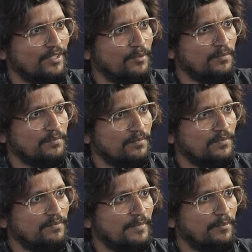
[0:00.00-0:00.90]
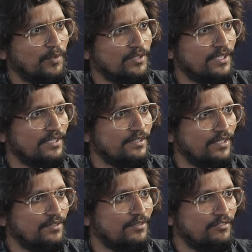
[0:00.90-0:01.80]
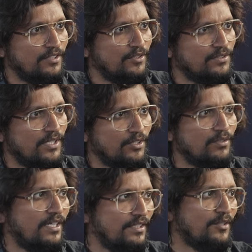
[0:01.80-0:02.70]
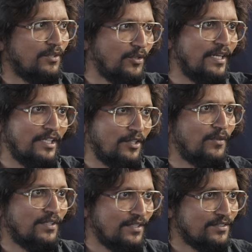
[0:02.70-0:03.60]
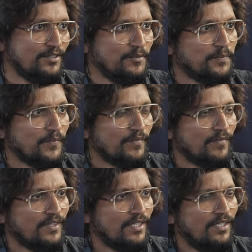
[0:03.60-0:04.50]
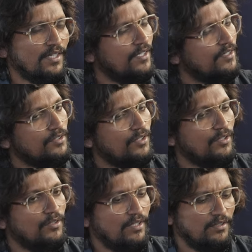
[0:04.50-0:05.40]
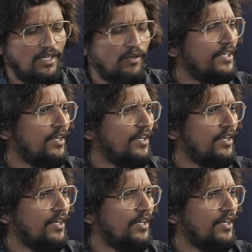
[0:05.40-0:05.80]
know, big project in Telugu, if I could say. I think you were doing another one also. So how did